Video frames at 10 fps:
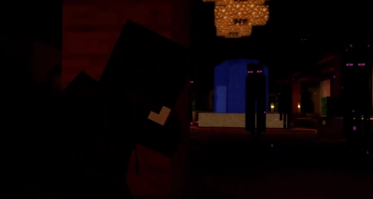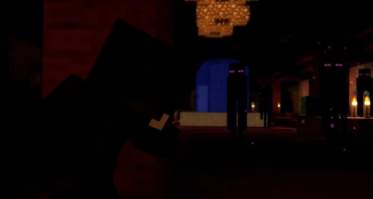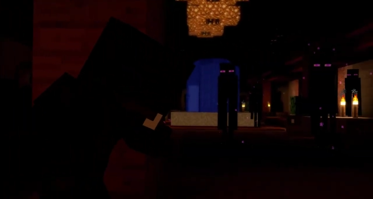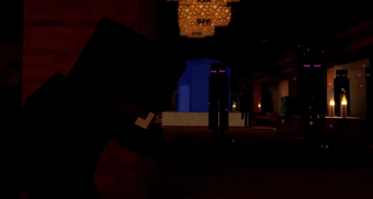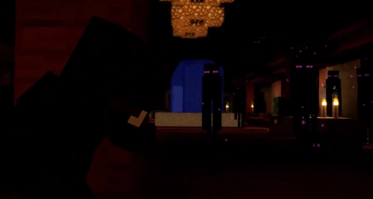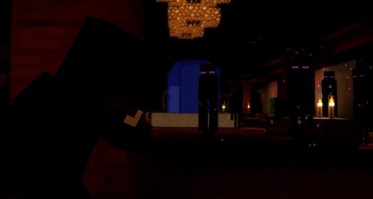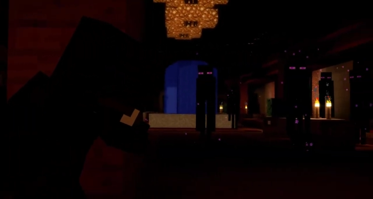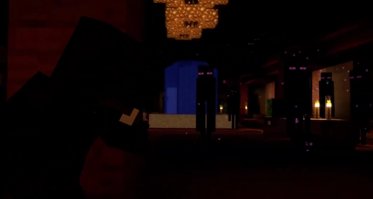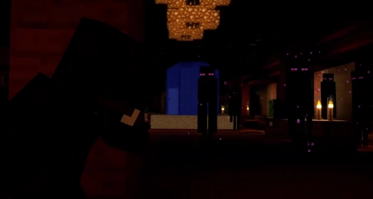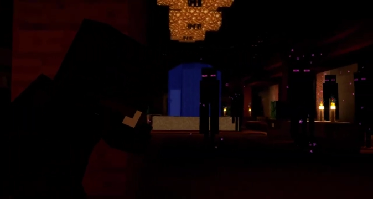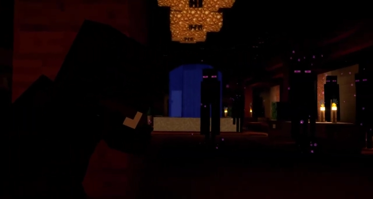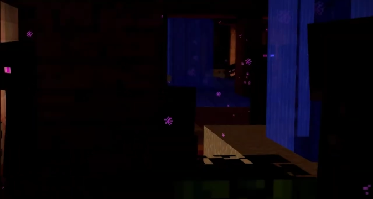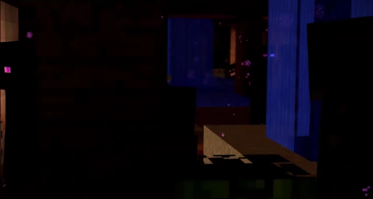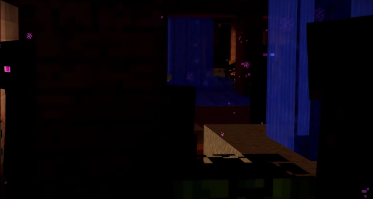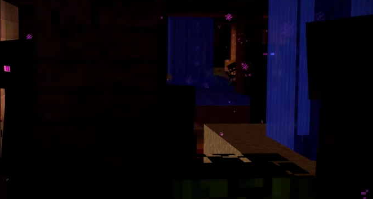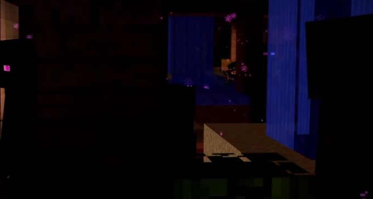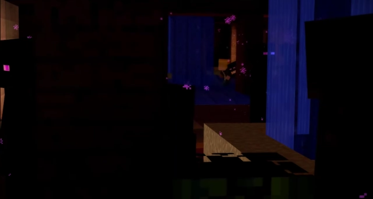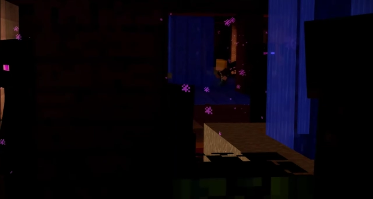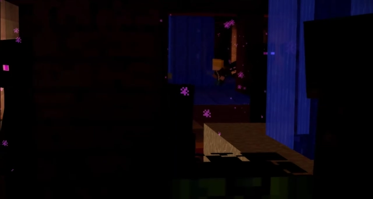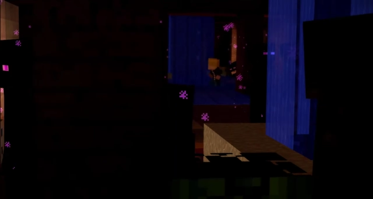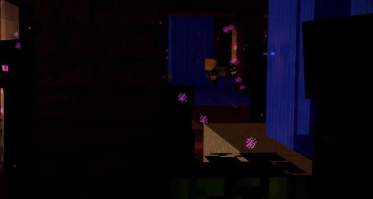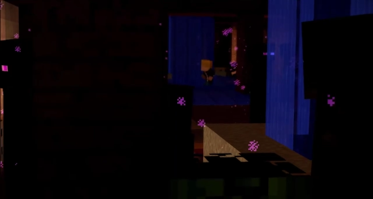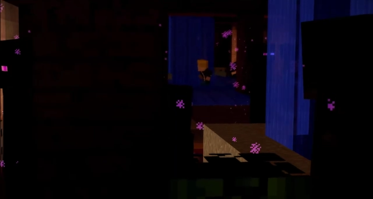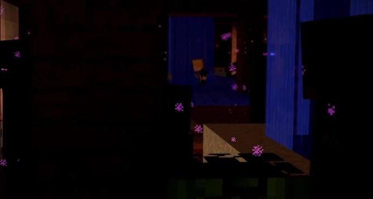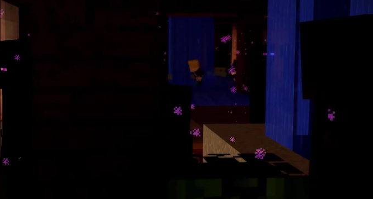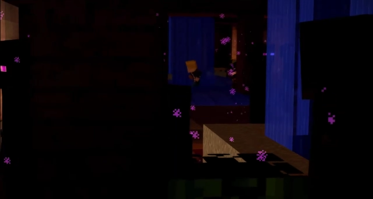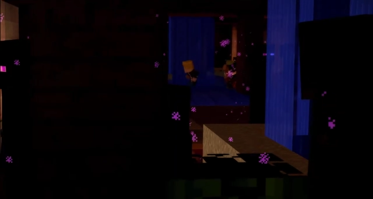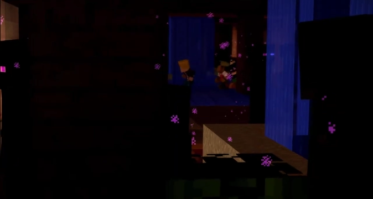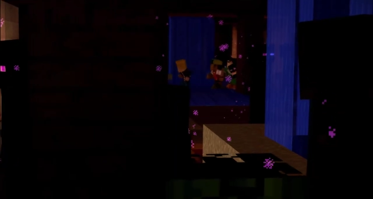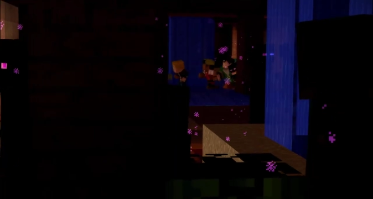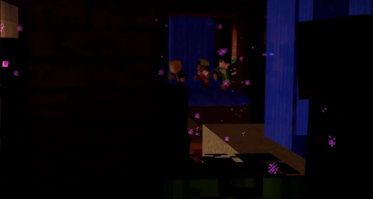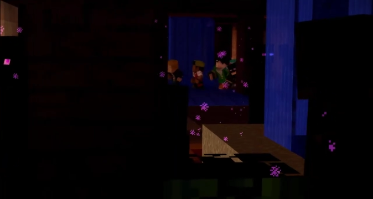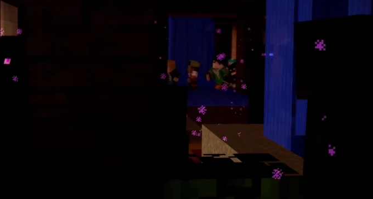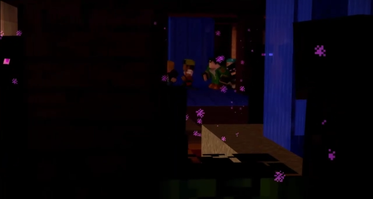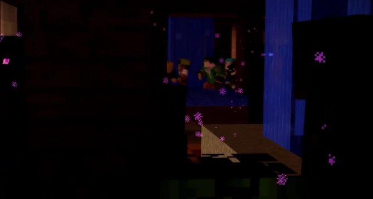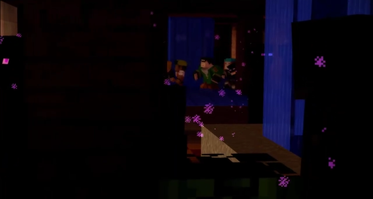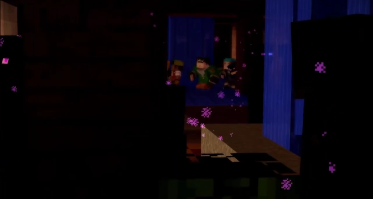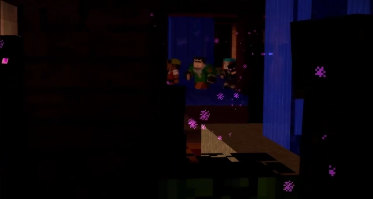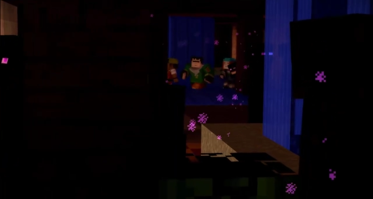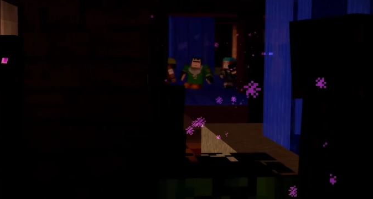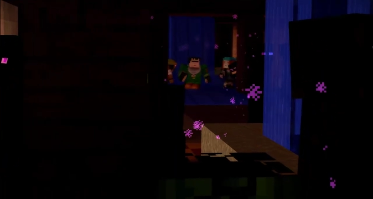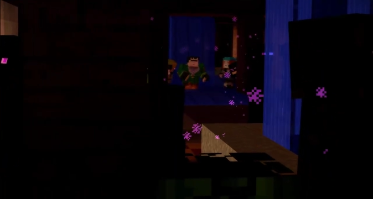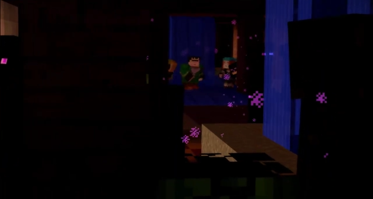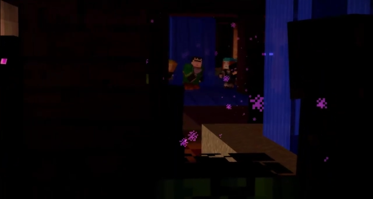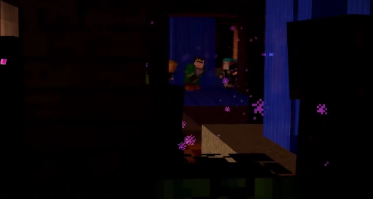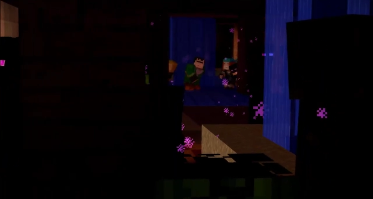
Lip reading: (no speaker visible)